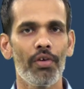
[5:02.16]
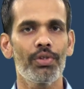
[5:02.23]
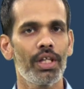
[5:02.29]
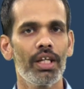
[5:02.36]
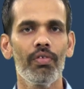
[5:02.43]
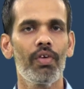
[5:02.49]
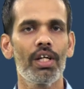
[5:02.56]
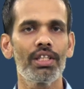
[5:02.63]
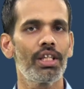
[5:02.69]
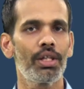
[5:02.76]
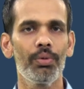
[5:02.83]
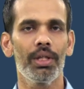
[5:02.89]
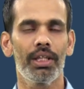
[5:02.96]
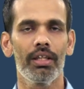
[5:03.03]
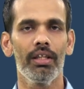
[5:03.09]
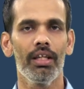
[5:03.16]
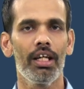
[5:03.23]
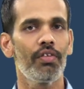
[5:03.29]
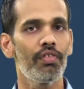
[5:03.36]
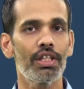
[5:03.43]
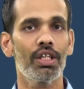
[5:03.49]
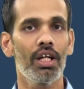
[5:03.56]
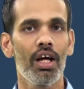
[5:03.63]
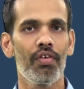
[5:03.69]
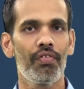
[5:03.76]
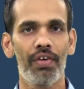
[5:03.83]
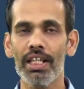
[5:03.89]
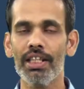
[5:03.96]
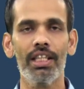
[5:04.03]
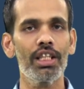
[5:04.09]
seen one situation in which
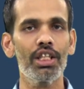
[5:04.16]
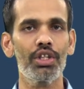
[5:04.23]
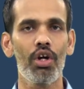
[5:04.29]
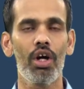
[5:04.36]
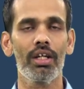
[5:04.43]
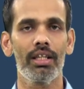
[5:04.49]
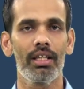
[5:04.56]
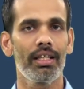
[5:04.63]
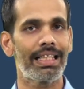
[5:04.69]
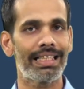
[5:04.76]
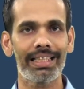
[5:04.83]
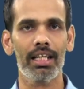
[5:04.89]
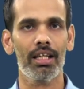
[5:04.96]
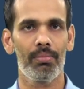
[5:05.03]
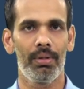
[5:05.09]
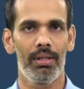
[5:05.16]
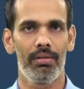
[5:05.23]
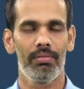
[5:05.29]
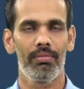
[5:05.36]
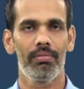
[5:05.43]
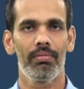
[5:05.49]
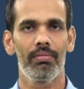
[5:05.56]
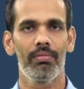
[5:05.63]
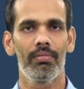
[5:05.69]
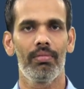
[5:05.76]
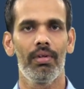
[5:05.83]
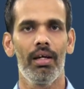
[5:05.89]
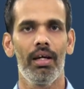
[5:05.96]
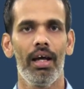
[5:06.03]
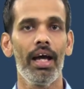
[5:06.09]
friction is not desirable
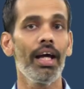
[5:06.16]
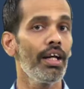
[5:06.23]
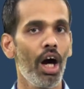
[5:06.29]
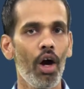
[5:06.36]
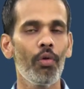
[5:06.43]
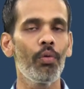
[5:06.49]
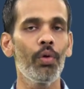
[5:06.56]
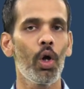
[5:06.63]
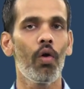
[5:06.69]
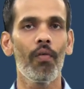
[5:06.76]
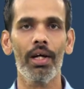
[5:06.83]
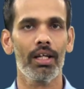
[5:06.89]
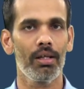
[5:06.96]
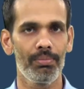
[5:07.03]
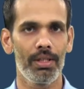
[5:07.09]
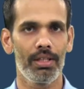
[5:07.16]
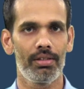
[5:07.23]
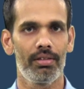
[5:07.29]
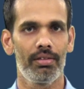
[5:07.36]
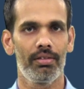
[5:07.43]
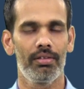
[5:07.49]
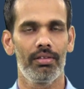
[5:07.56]
and how do we overcome this?